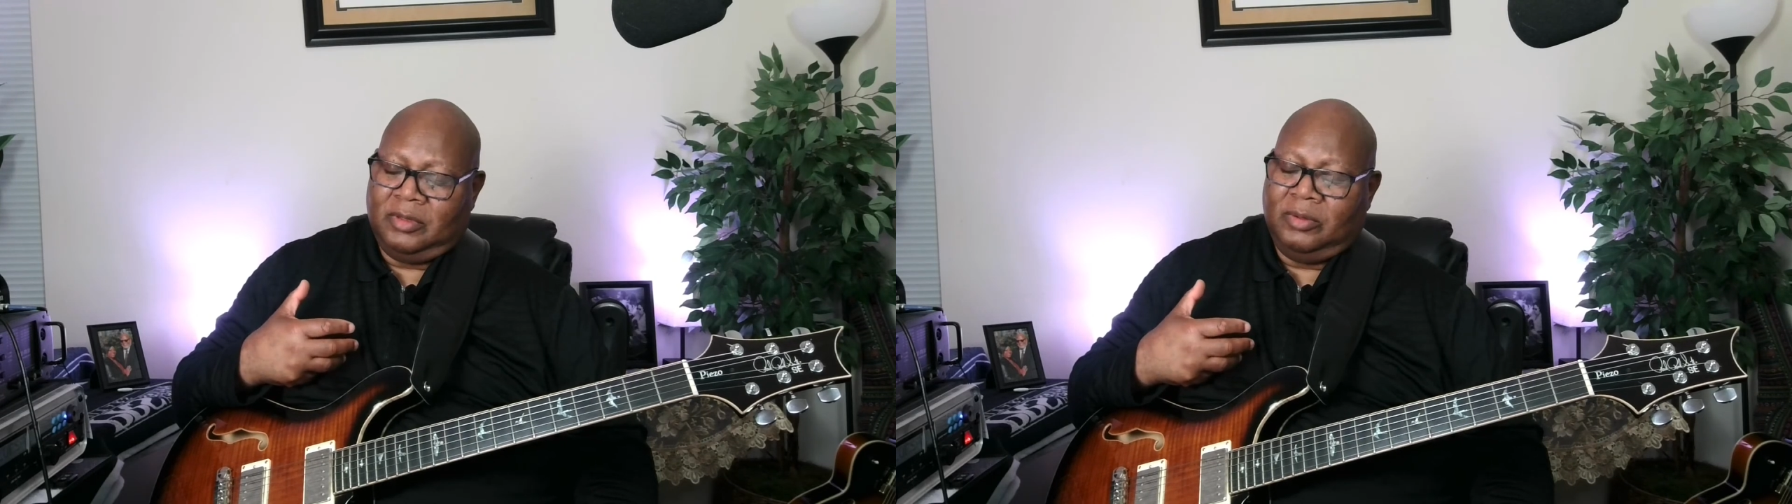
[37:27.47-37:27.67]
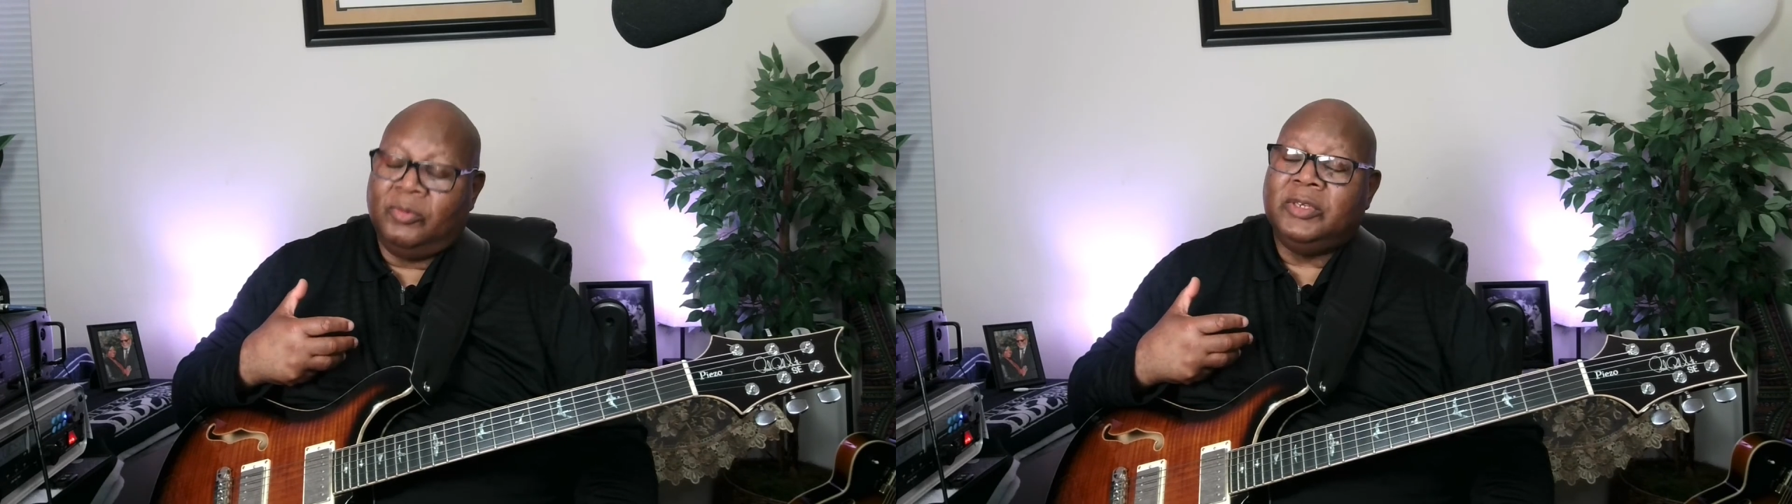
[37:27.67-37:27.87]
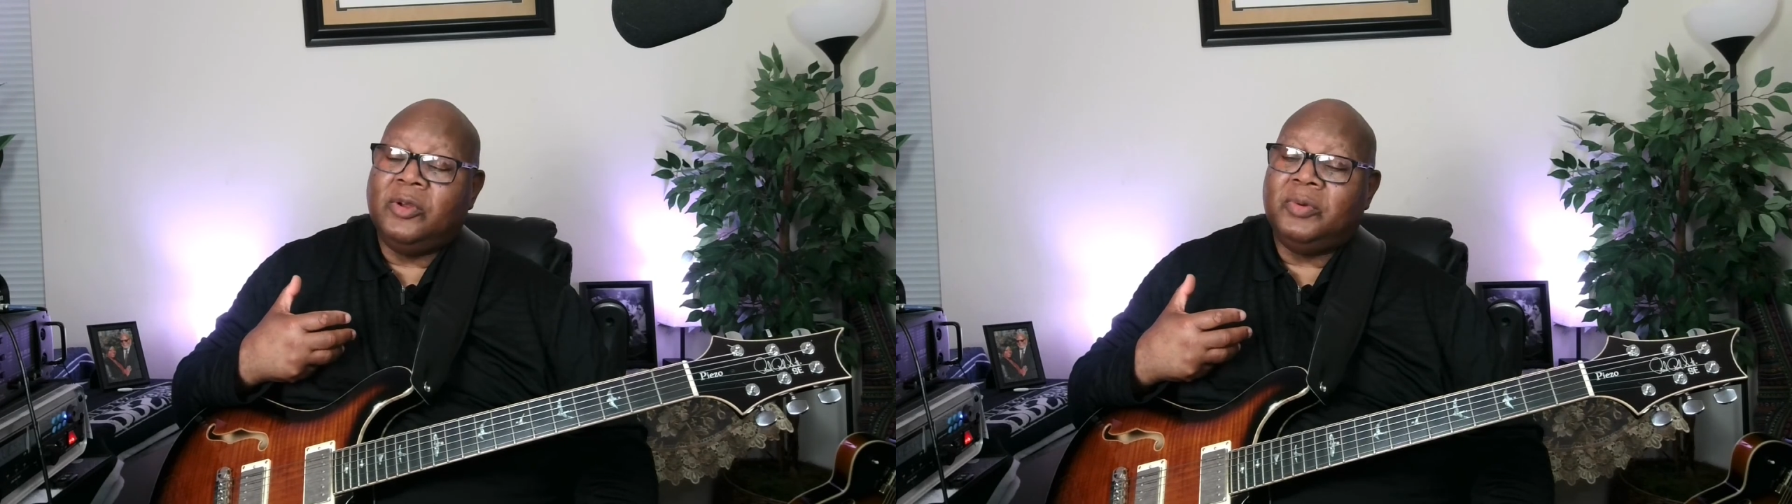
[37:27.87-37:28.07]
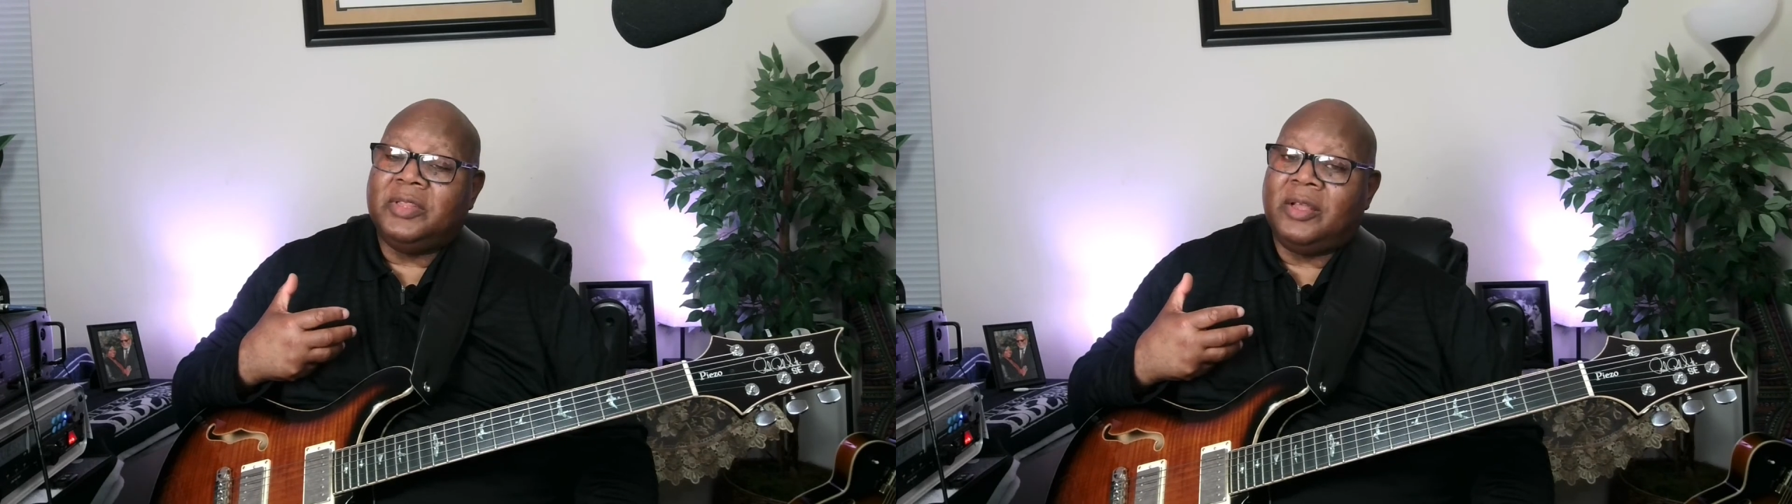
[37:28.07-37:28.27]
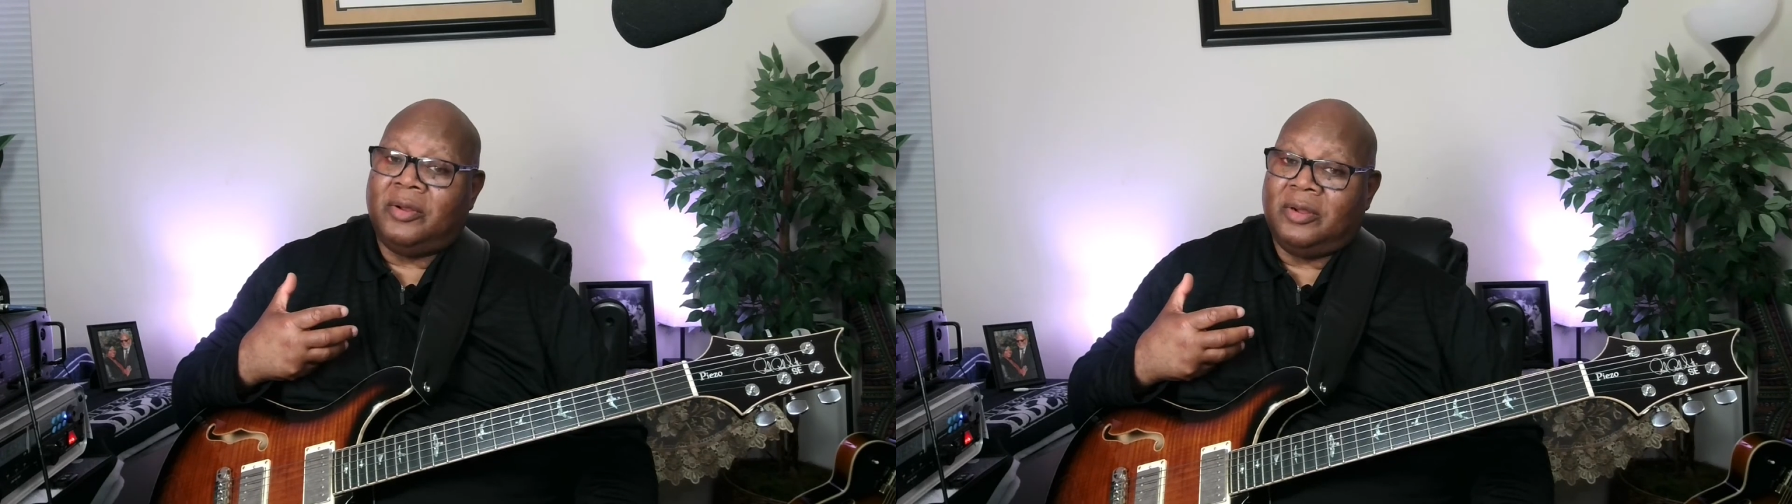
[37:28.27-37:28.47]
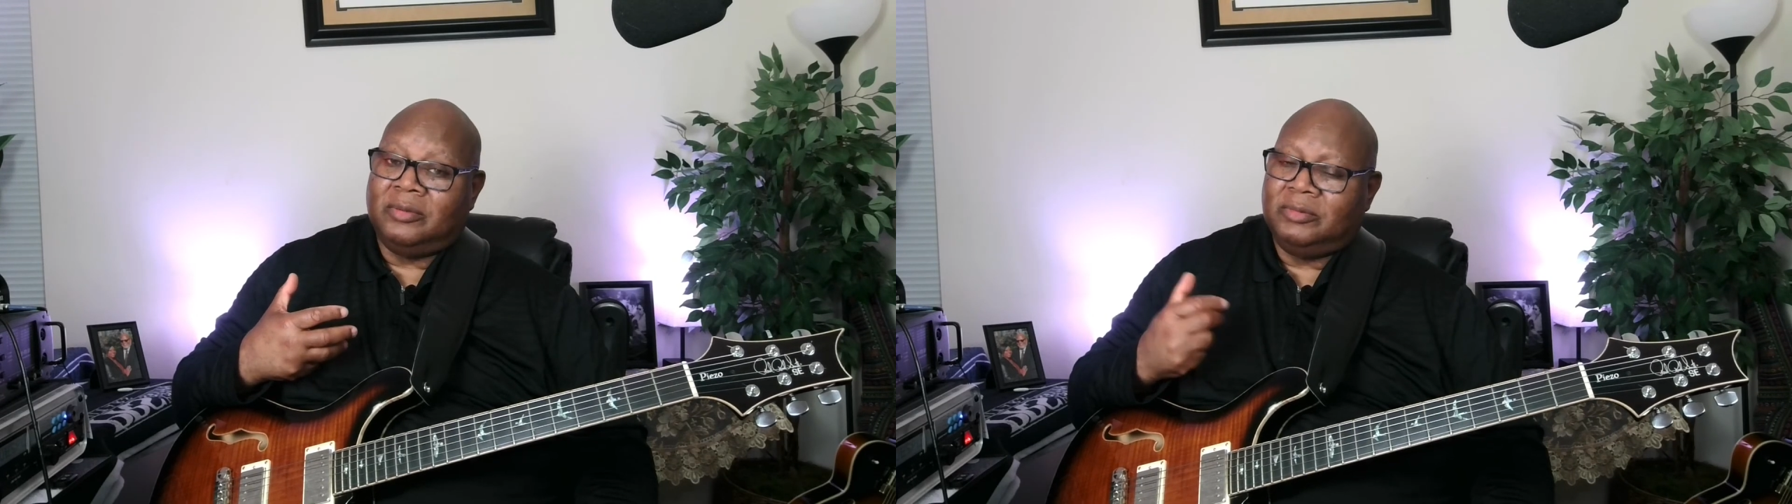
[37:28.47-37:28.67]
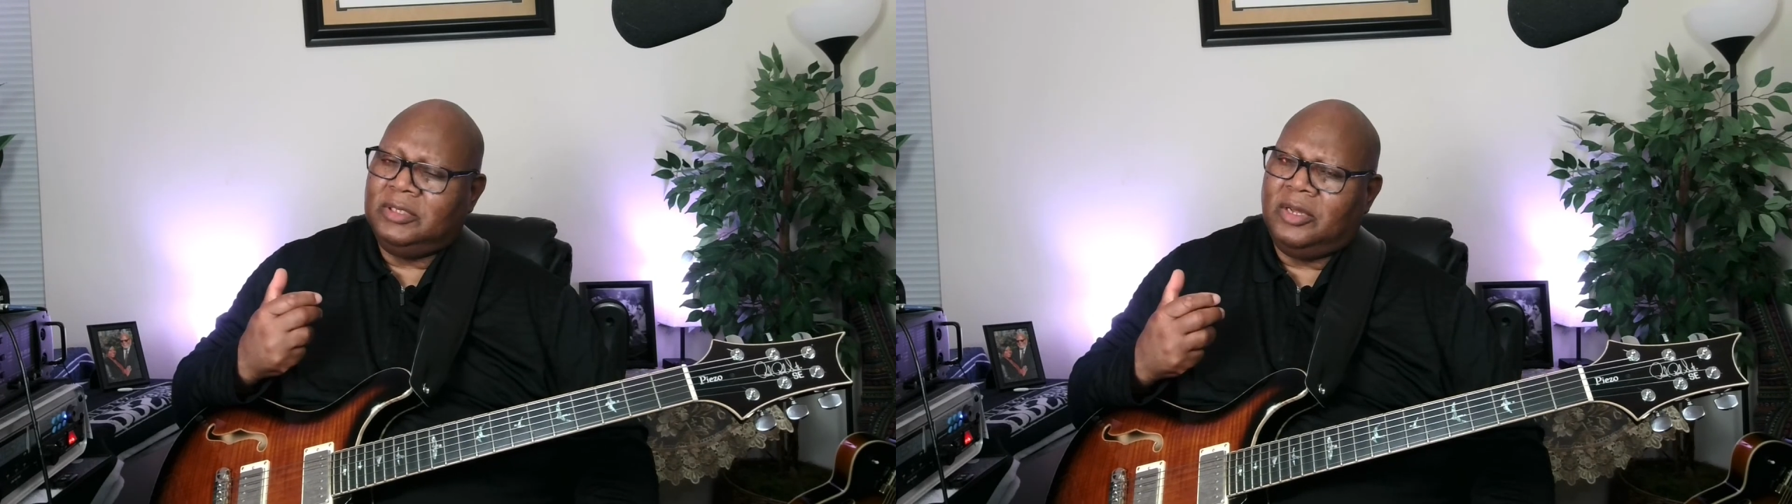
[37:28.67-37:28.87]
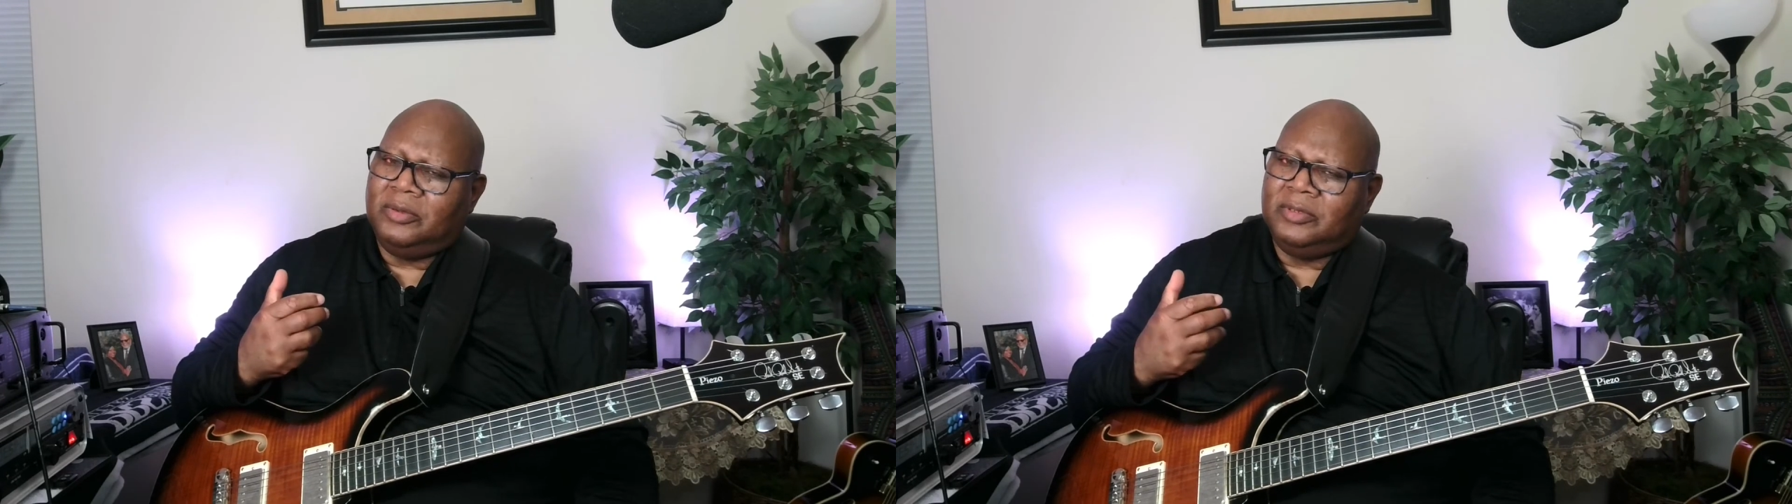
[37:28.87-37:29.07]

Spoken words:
We know what they are. We know.